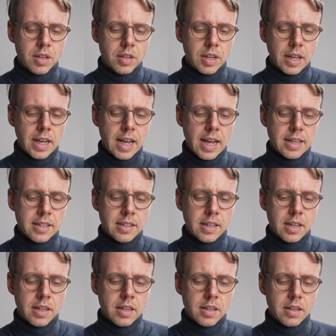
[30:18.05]
the
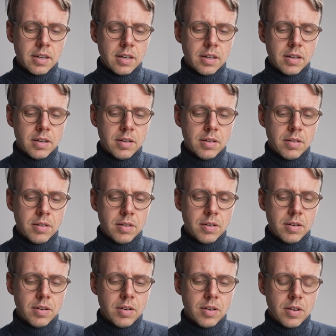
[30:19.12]
Hessian
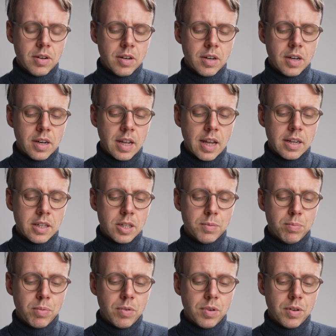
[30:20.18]
at this
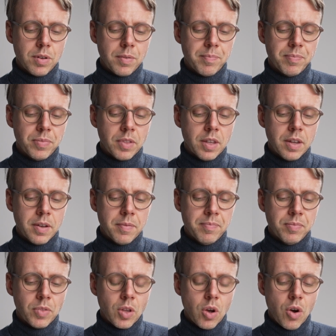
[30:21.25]

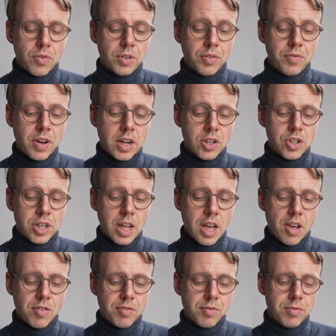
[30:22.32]
of the function
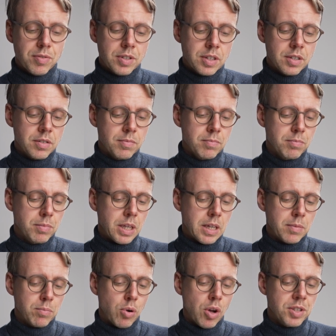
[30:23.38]
f
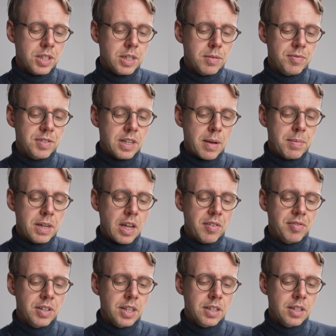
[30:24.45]
being positive
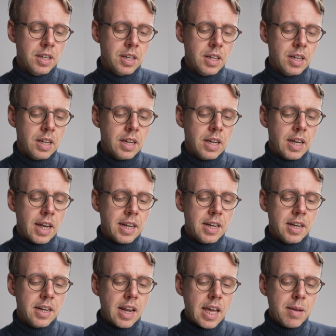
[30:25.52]
semi-definite in a
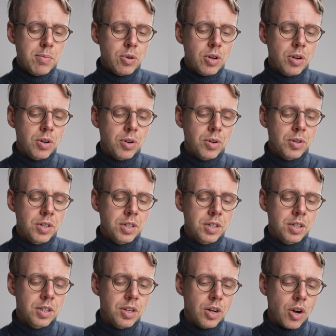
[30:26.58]
neighborhood
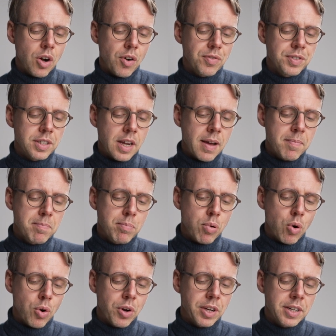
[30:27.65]
of some
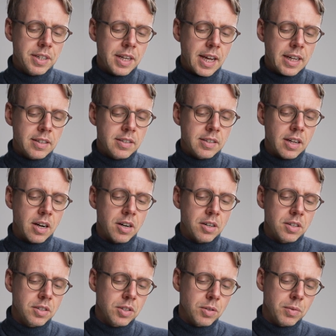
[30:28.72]
point x star.
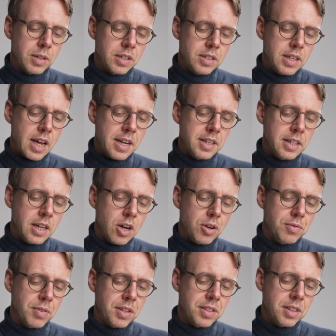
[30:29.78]
So we are starting out
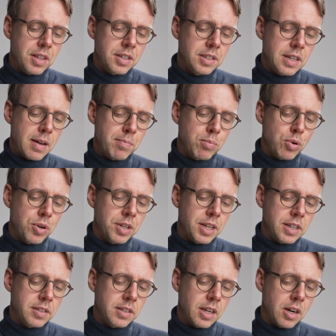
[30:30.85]
with some point
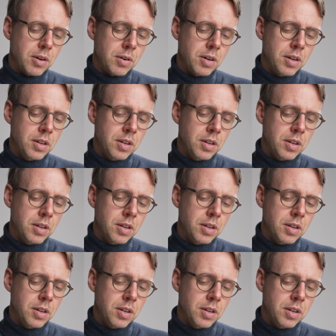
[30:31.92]
x star.